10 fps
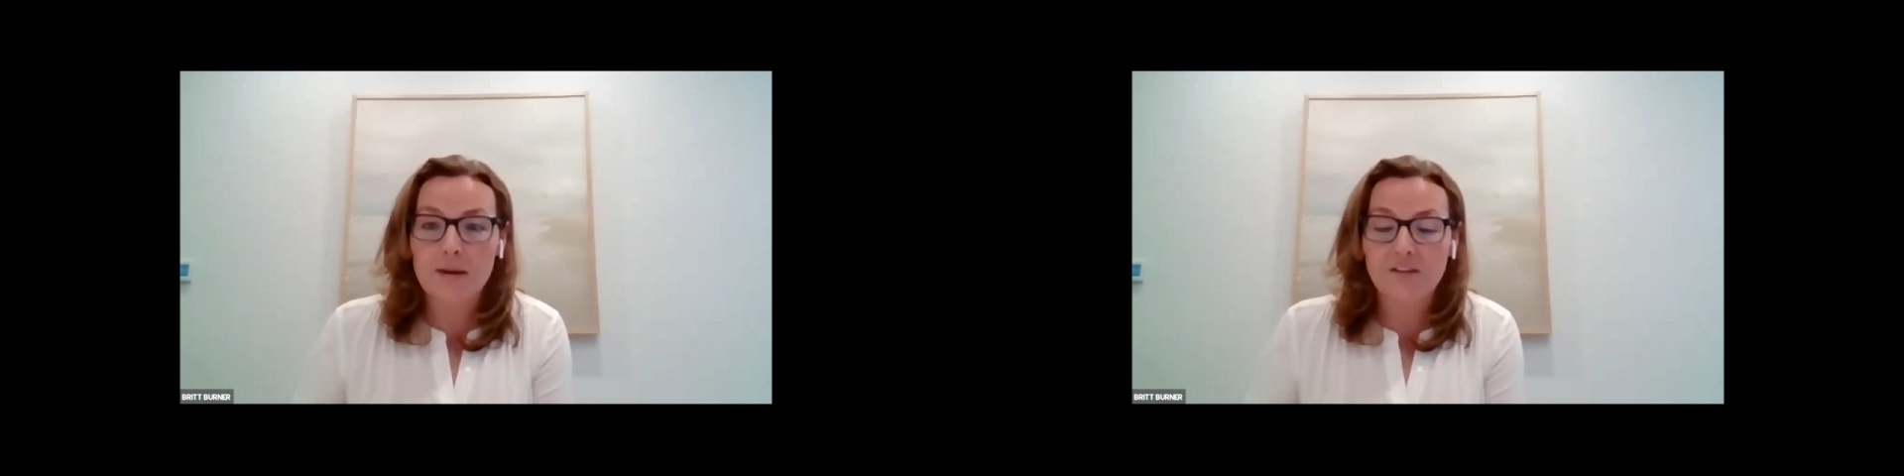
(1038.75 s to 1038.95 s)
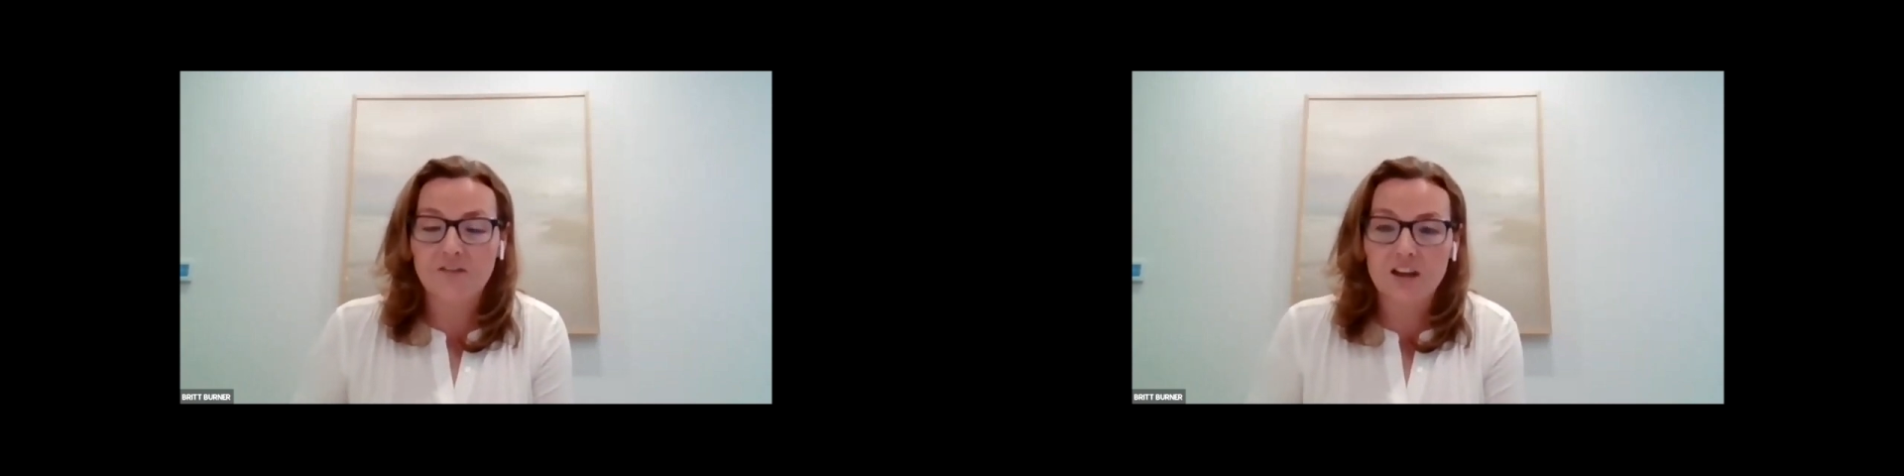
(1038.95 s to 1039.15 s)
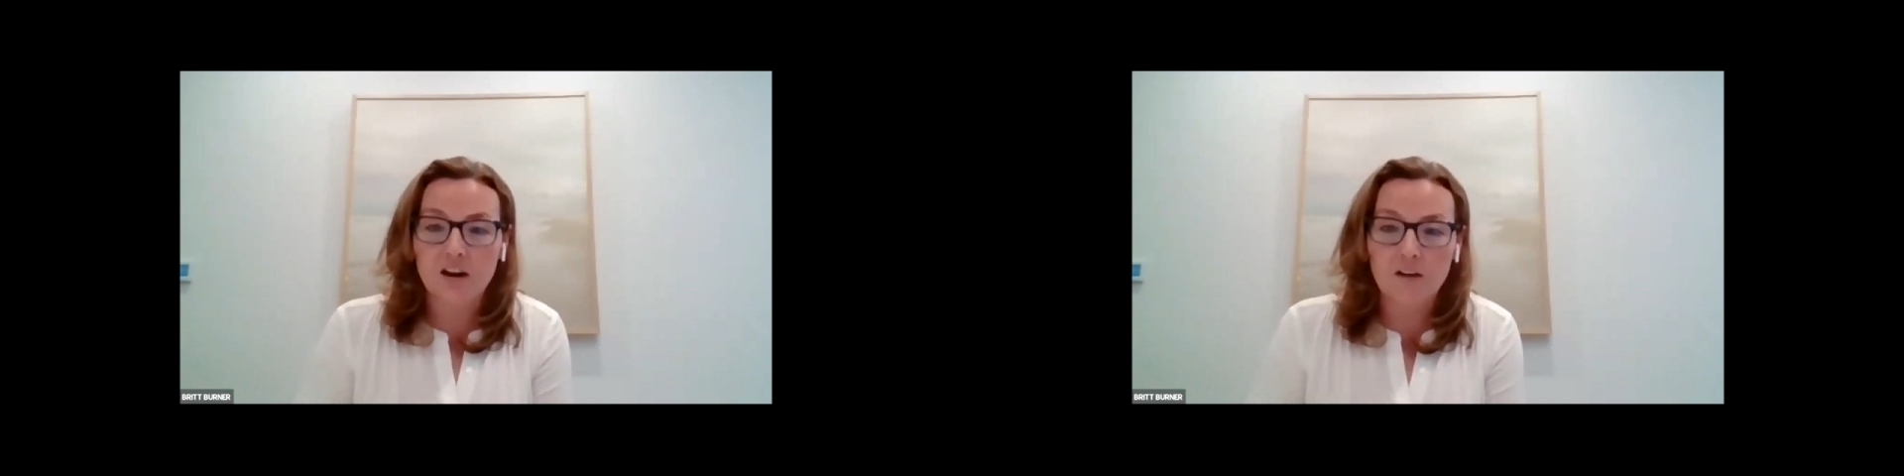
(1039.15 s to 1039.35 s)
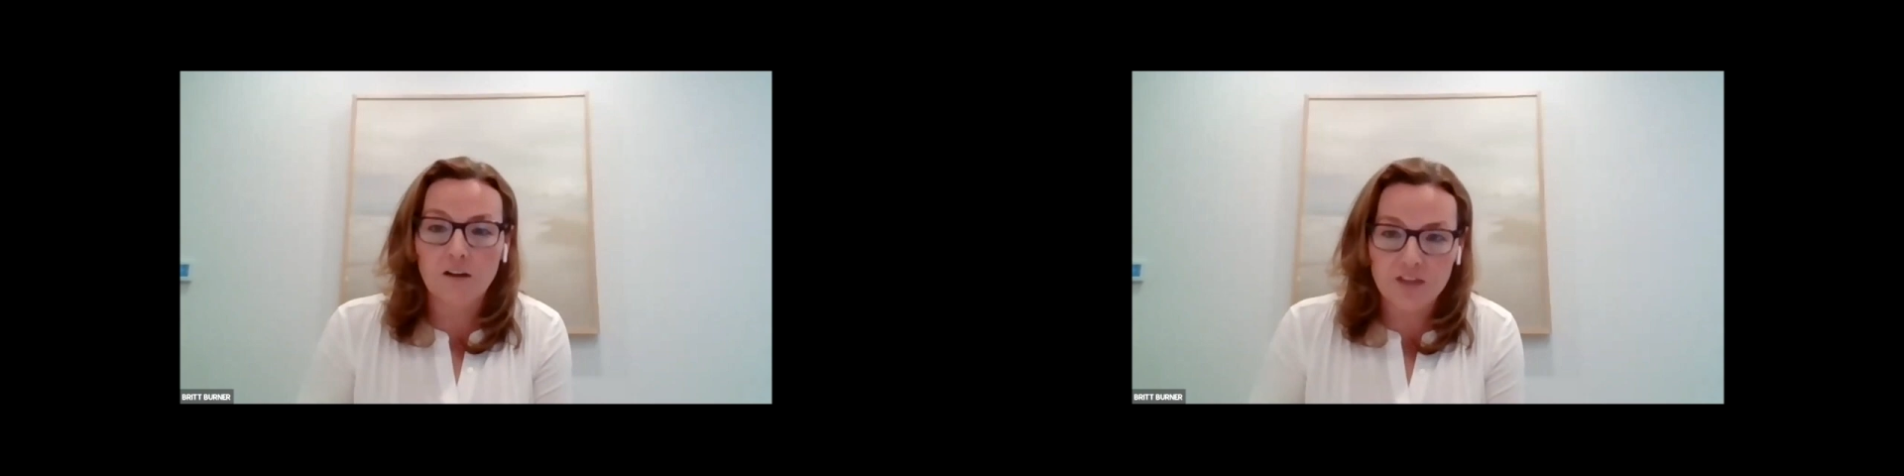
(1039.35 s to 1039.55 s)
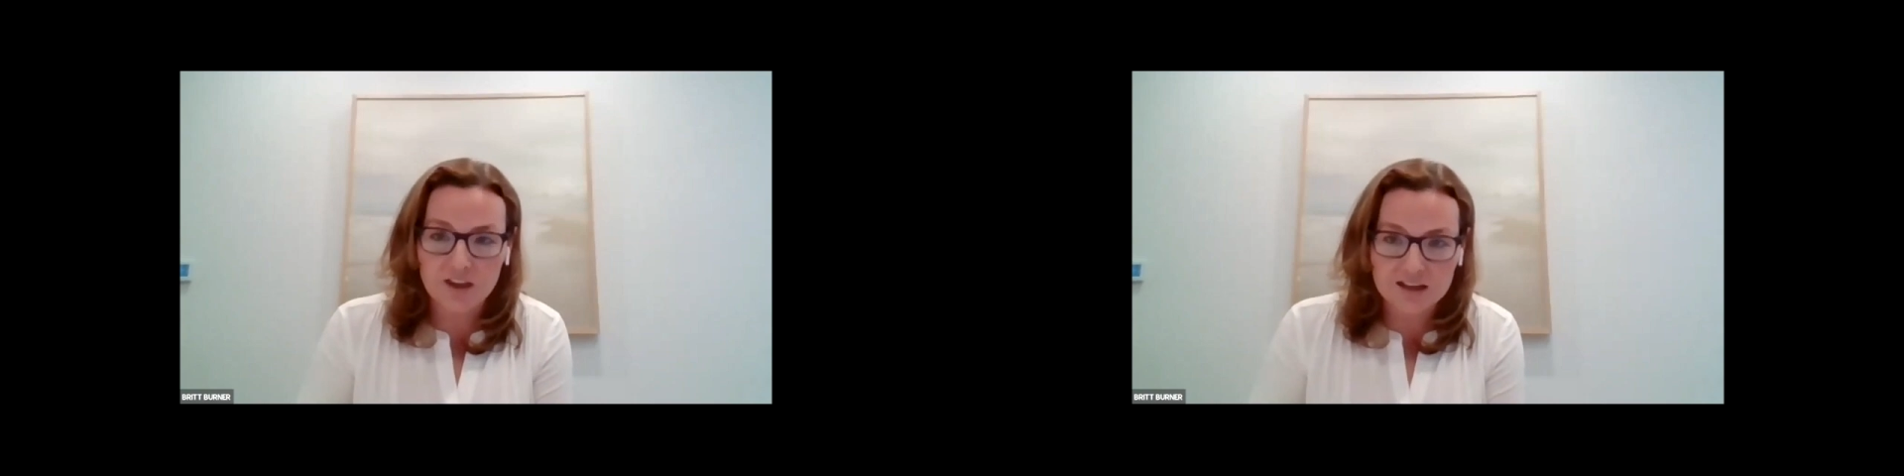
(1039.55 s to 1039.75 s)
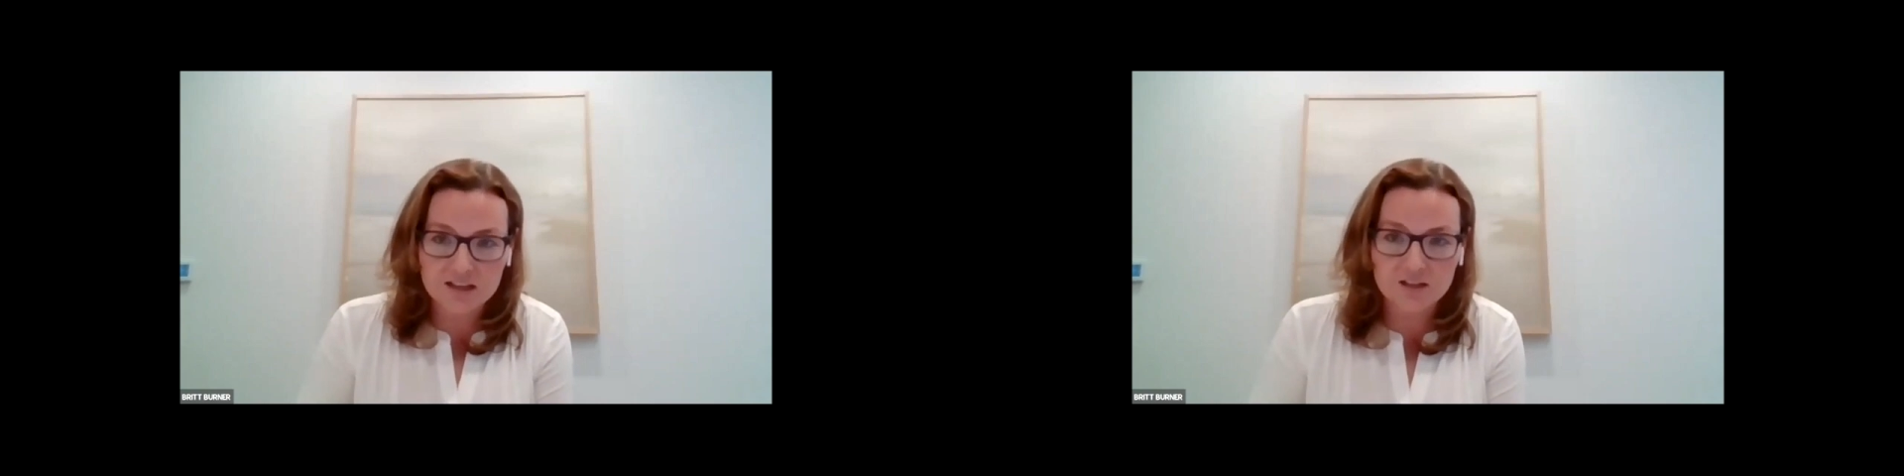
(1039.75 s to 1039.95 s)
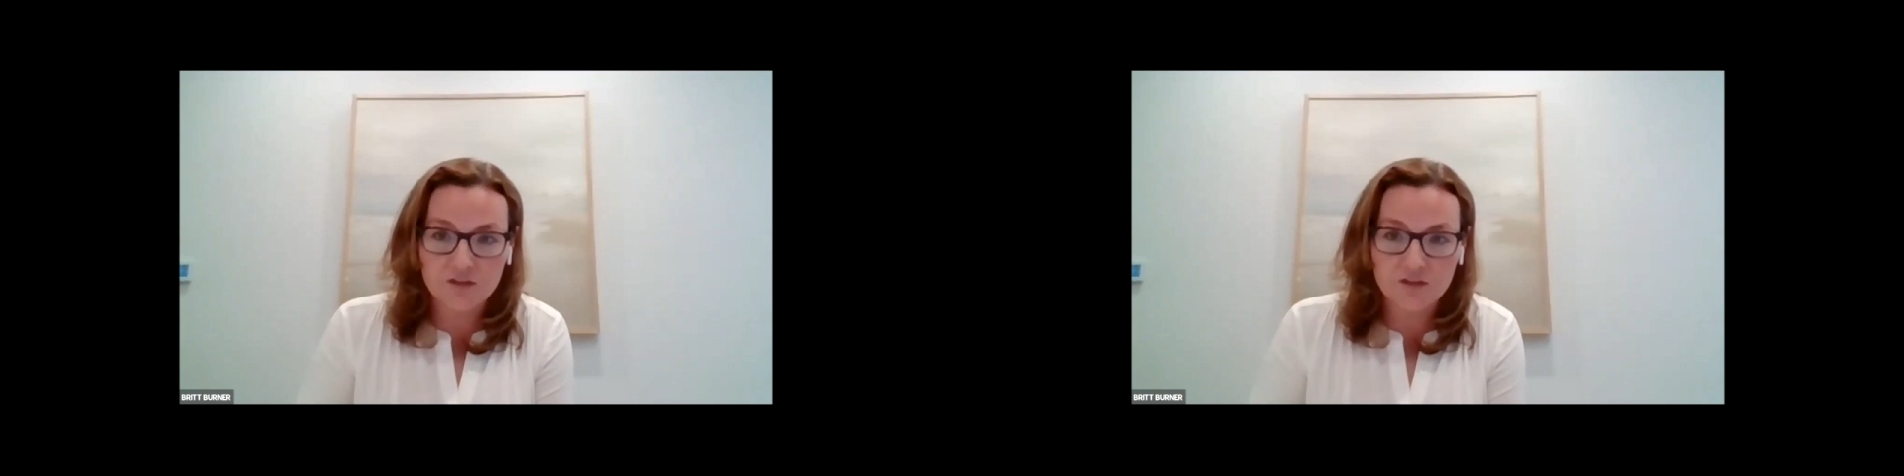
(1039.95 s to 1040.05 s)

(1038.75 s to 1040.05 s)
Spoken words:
for the benefit of